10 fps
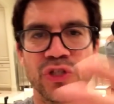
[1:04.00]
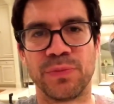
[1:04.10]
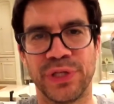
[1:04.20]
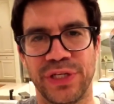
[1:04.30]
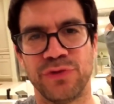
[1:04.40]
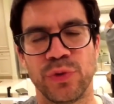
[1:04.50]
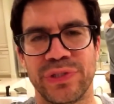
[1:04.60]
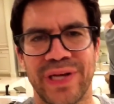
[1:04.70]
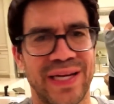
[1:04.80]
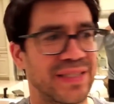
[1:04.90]
someone gives you a
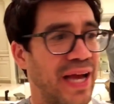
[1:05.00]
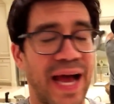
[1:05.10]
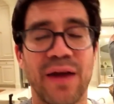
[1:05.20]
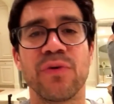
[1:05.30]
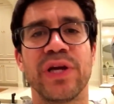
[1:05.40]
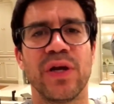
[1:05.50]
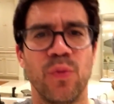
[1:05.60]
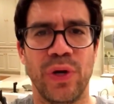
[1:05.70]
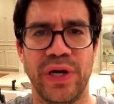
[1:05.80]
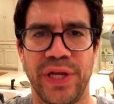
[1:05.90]
task. I don't care
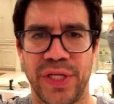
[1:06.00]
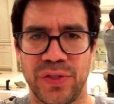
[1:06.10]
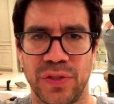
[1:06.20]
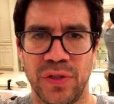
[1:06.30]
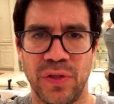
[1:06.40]
what it is.